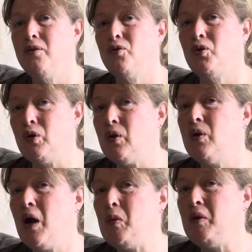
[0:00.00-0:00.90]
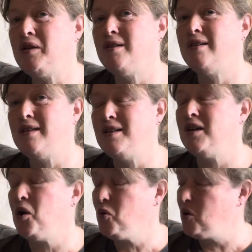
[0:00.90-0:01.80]
sure how much stitching
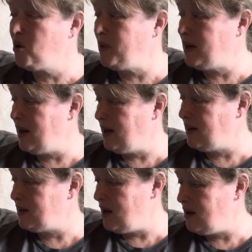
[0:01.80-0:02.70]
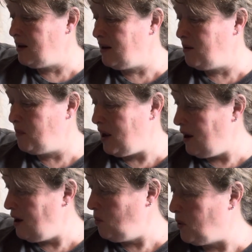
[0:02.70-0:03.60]
I'm going to be getting done in
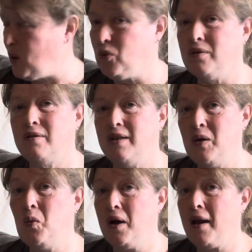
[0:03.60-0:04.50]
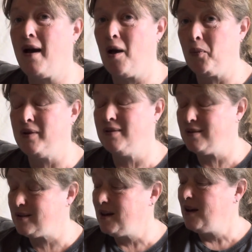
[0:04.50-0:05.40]
May, but we'll see what happens.
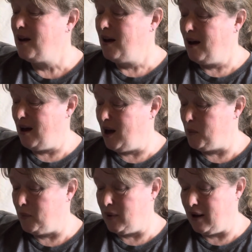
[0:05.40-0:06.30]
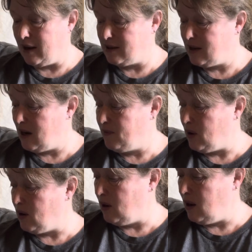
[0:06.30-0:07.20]
Like I said, I've
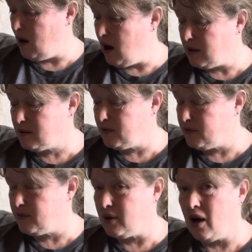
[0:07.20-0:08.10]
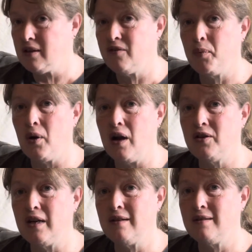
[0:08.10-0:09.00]
got lots of
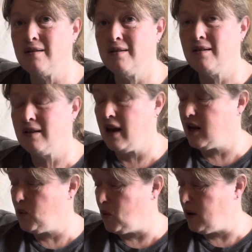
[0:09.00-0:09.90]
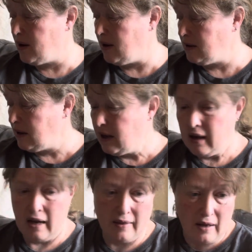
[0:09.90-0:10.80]
projects that I can work on.
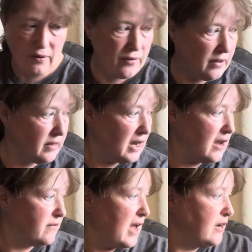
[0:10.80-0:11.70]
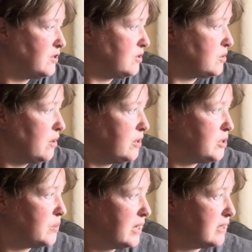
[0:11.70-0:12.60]
And the other thing that I've actually started
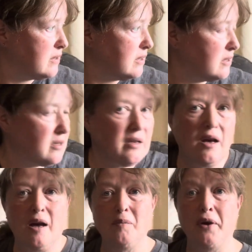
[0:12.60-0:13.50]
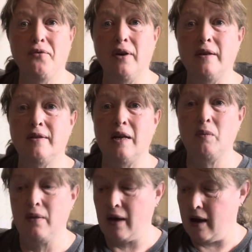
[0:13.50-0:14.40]
doing since my friend sent
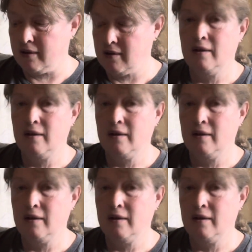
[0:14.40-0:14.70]
me that,